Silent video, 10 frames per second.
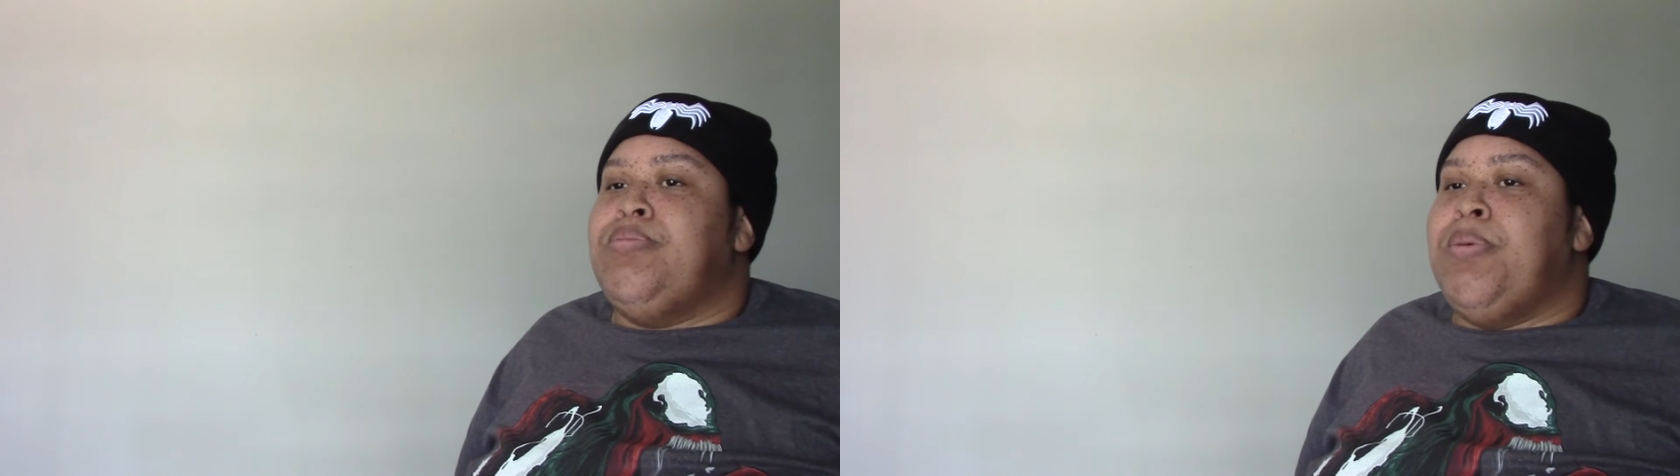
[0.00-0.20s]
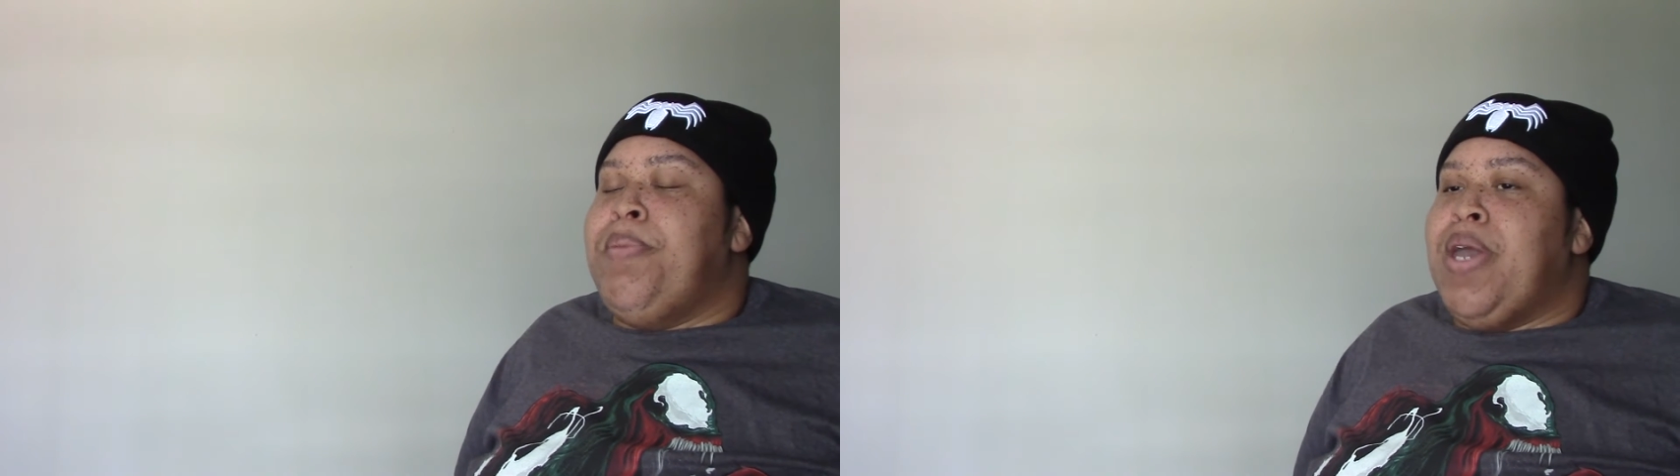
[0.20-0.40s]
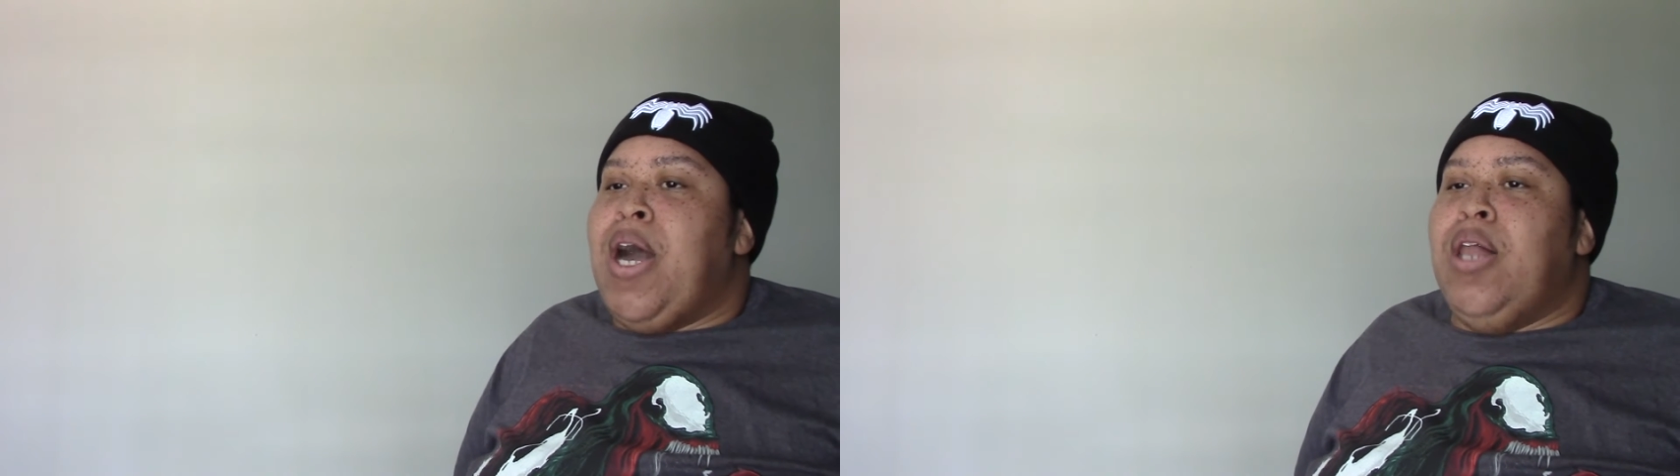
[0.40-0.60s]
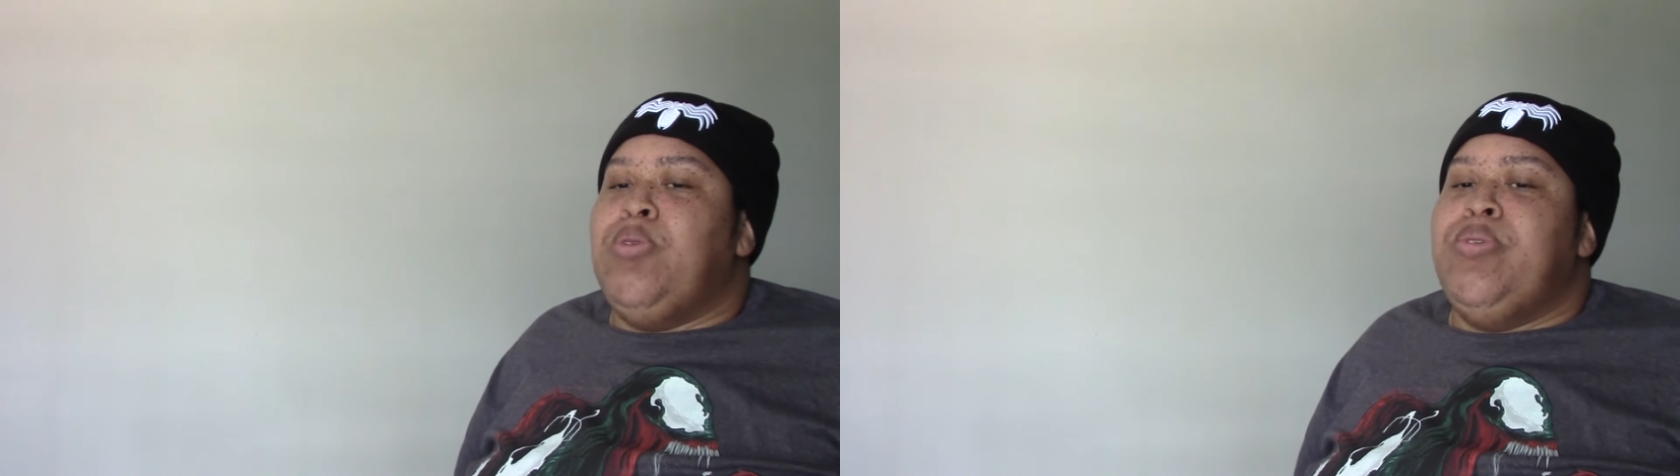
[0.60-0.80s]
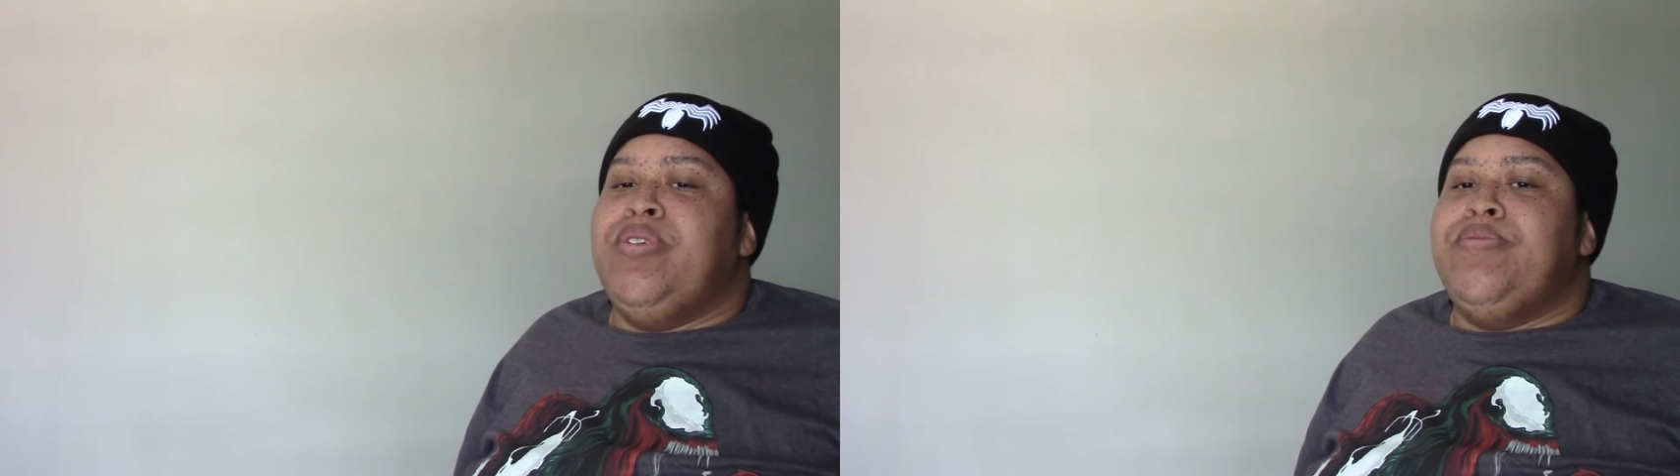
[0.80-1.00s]
the big
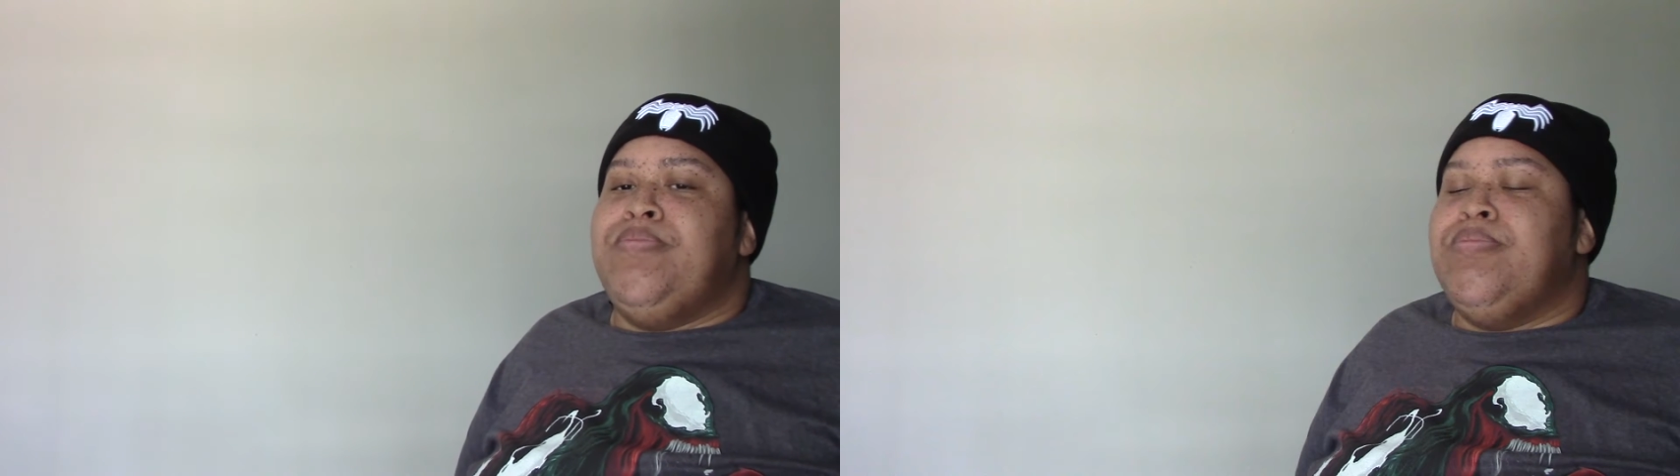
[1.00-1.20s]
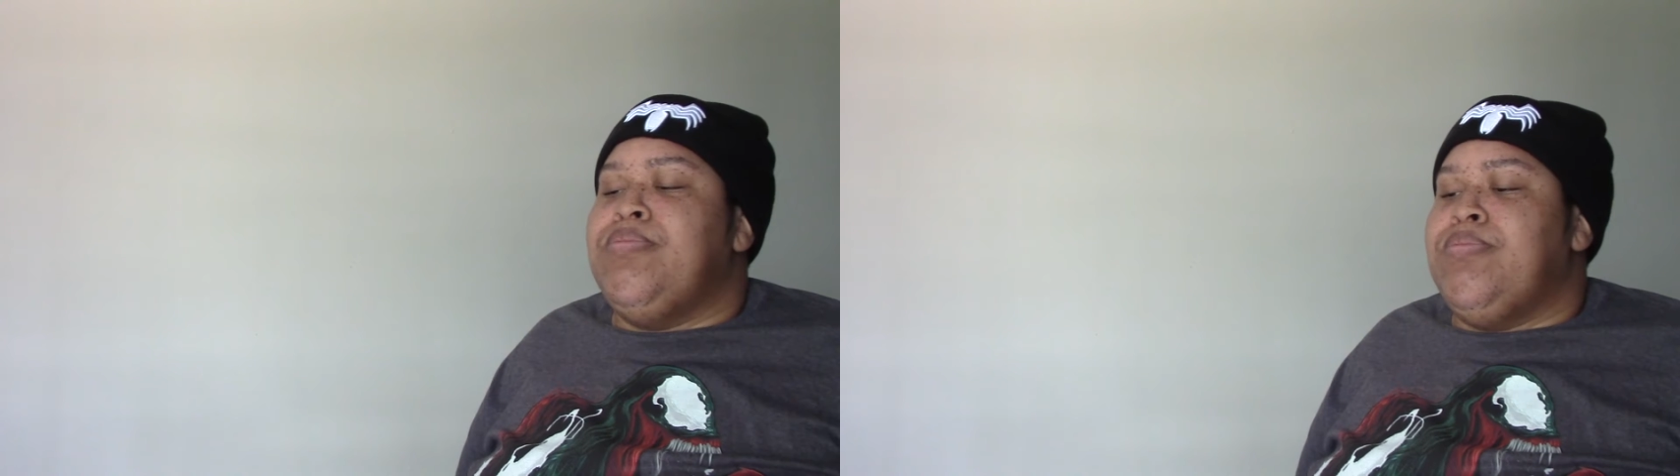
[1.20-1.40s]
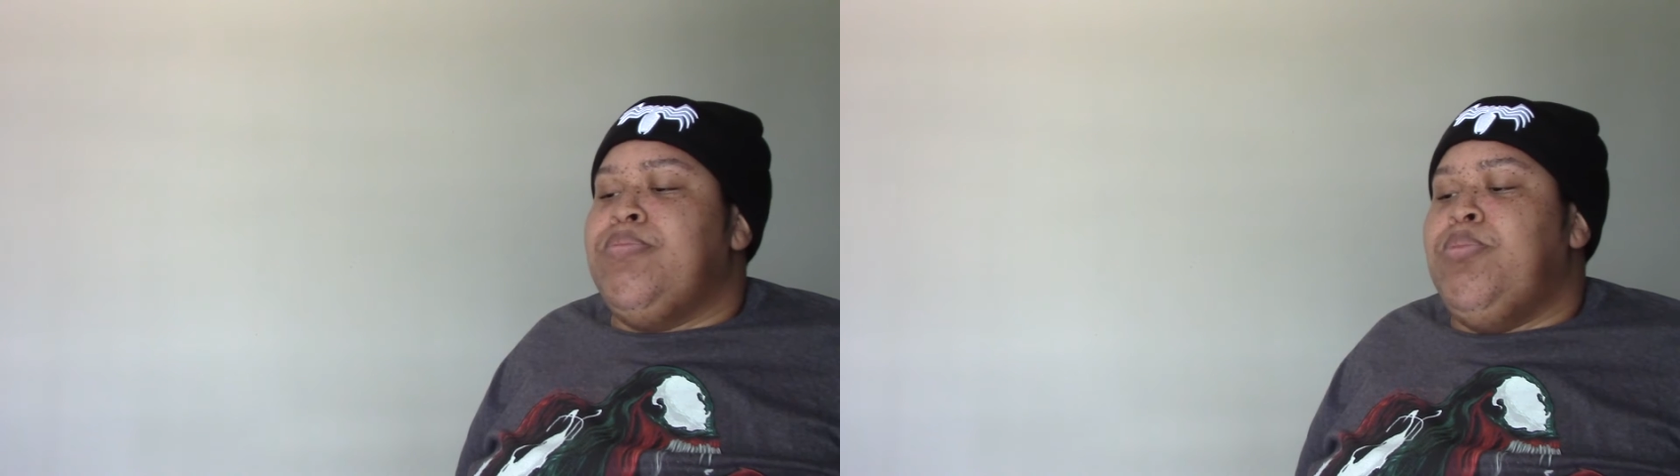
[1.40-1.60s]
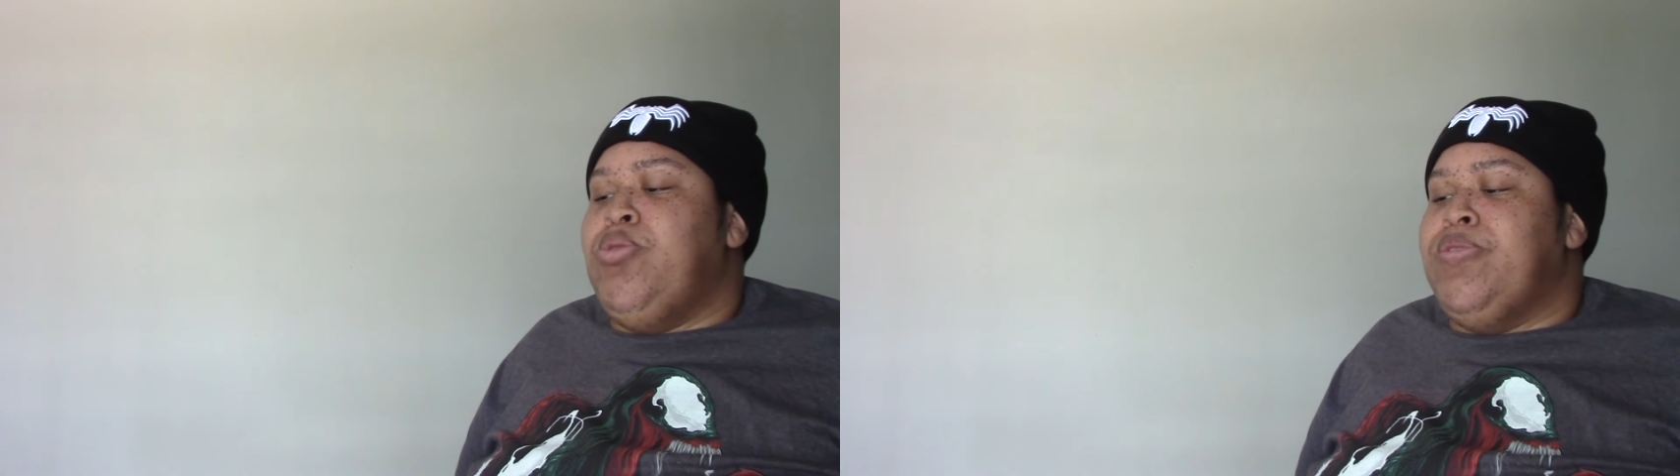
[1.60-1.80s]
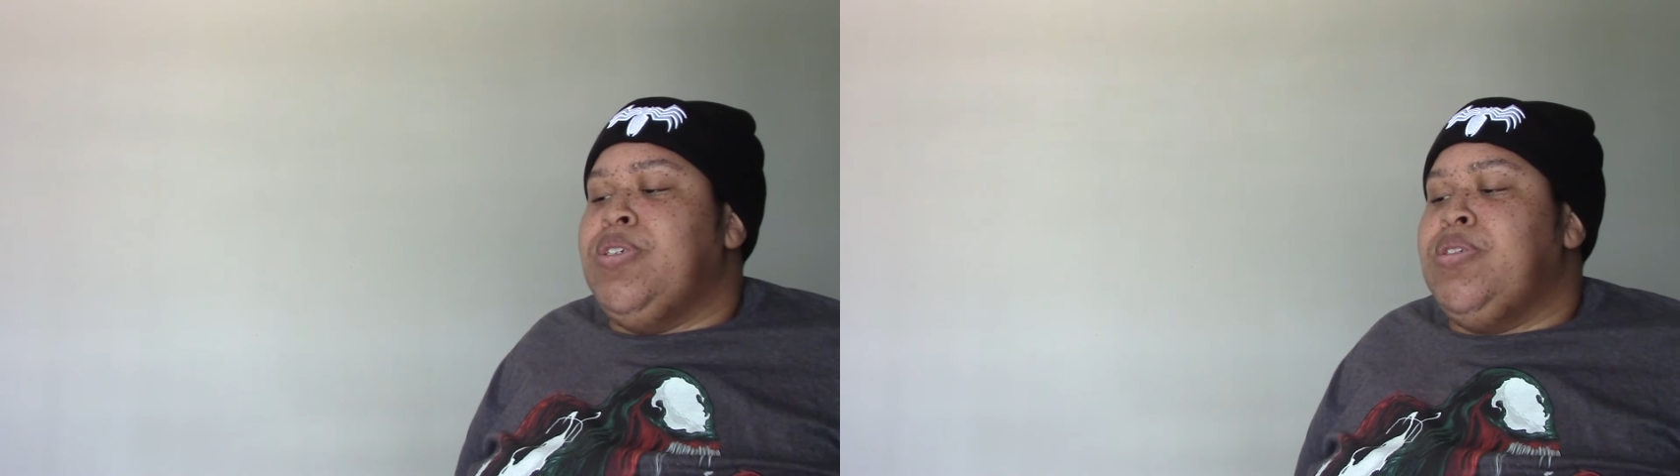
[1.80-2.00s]
Hollywood
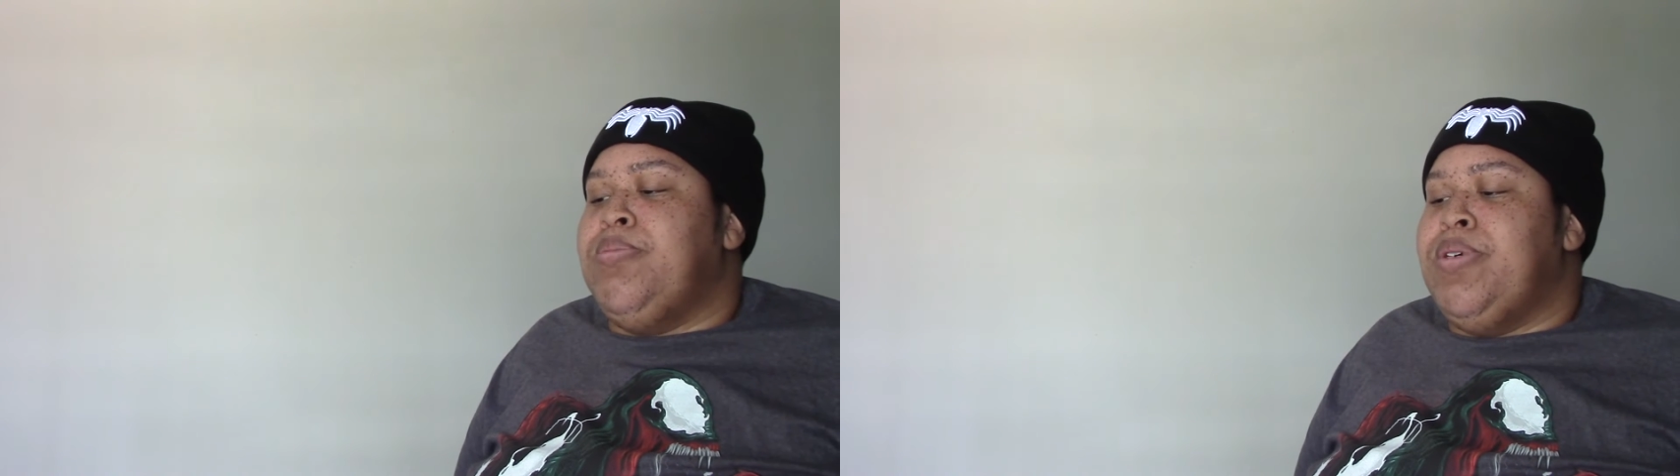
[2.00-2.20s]
movies.